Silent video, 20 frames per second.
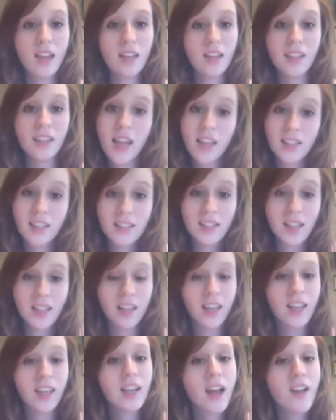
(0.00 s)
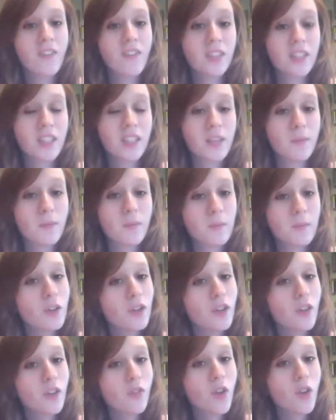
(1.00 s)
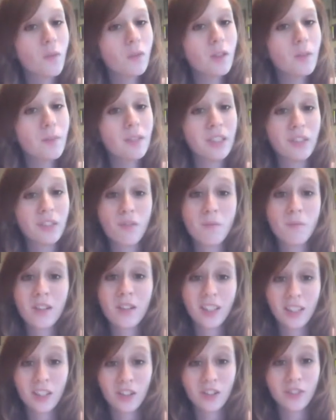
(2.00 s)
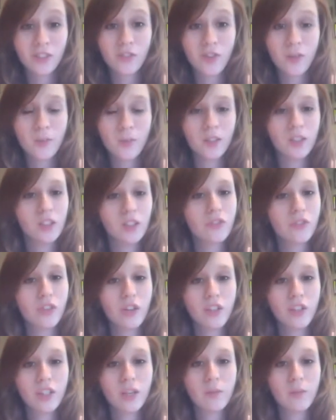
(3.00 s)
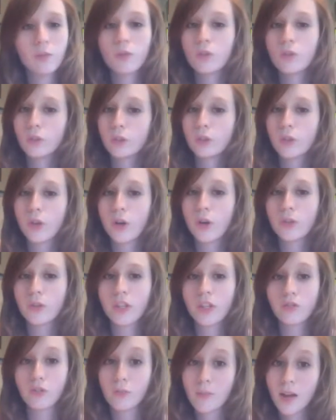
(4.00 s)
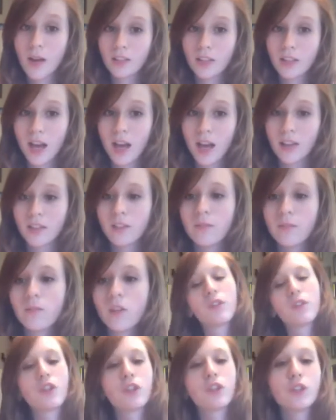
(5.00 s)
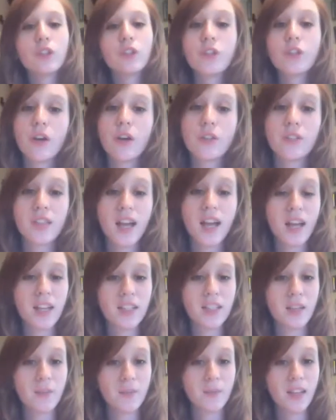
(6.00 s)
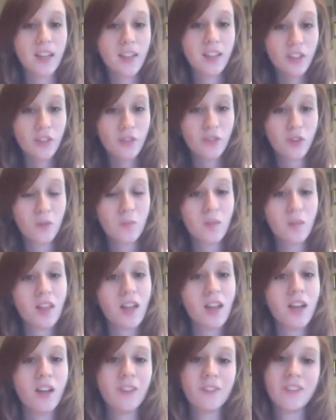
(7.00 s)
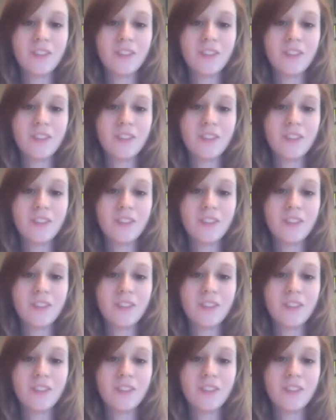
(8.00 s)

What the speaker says: Yes, they can have the same empirical formula but different molecular formulas. For example, glucose and formaldehyde. Glucose has a molecular formula of